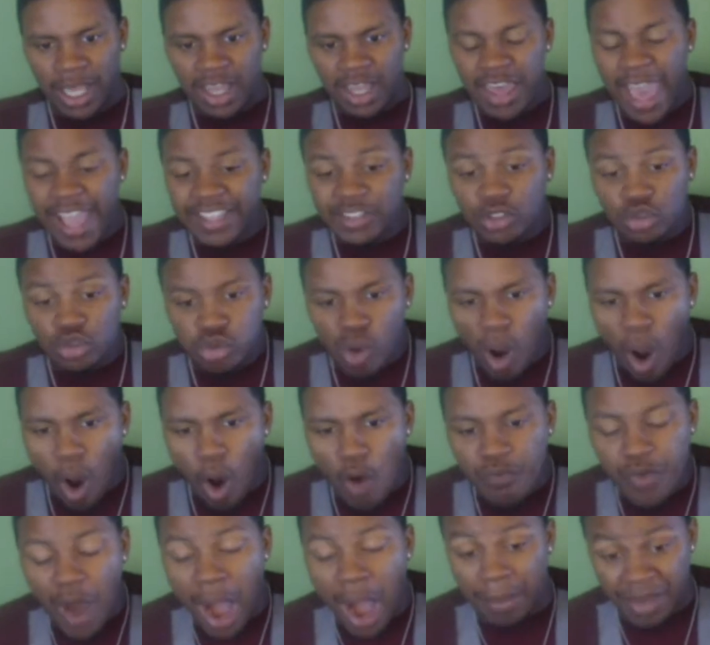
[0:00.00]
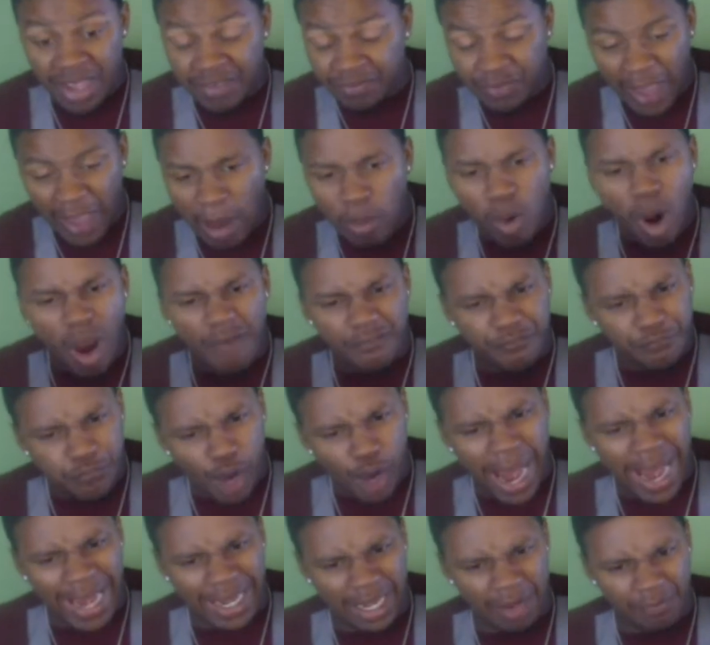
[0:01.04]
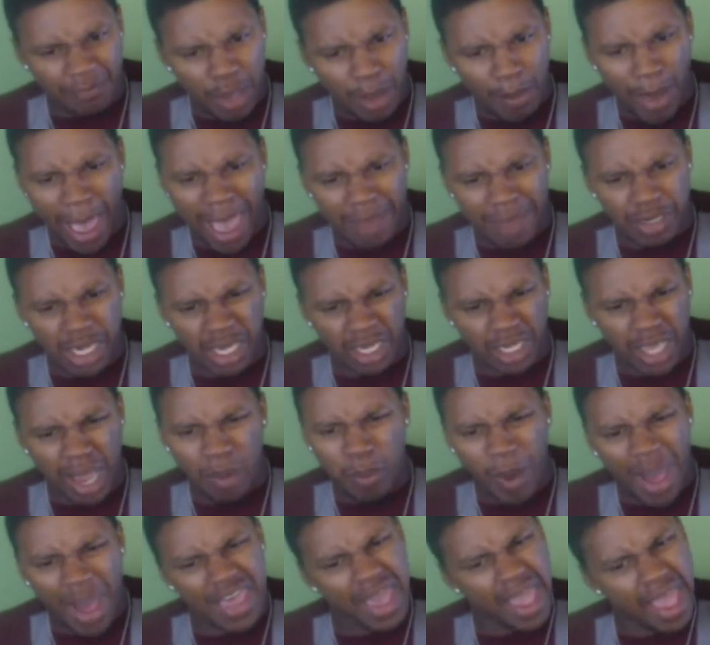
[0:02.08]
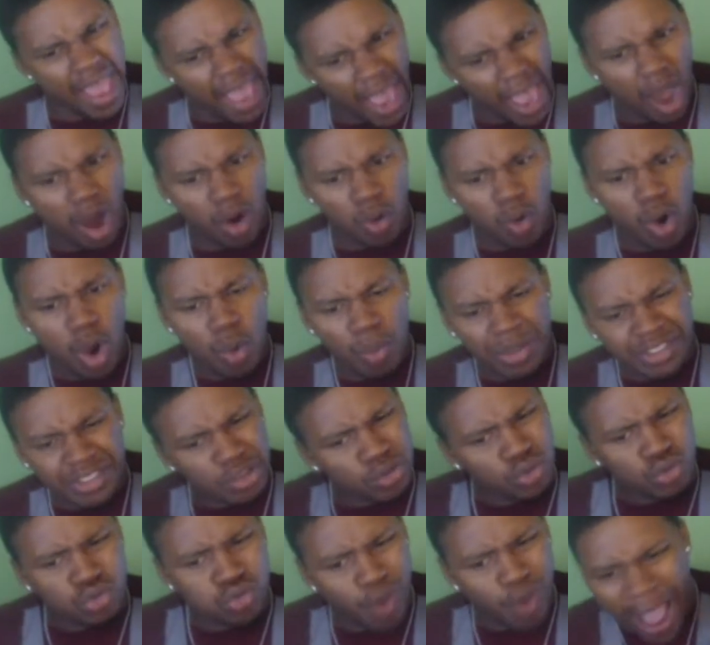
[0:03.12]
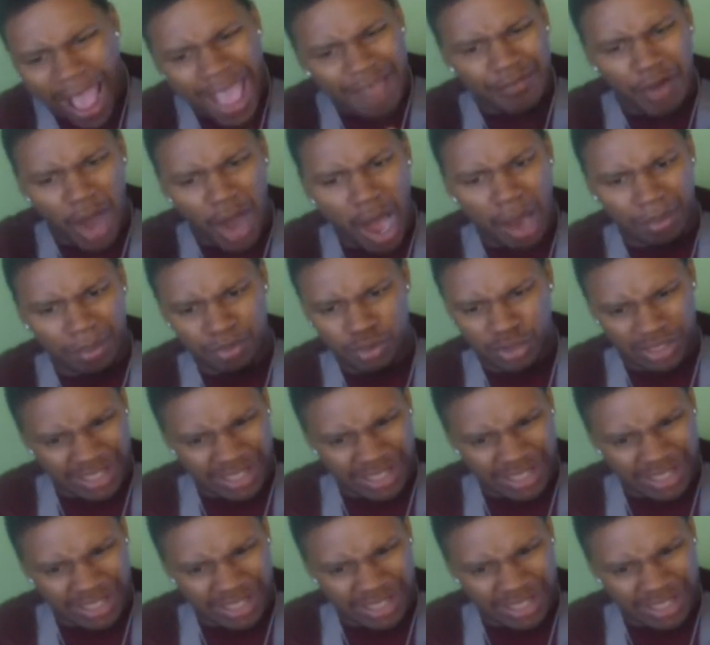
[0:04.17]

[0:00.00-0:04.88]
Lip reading: They drove up. If they were afraid of him having a gun, why the hell would you drive up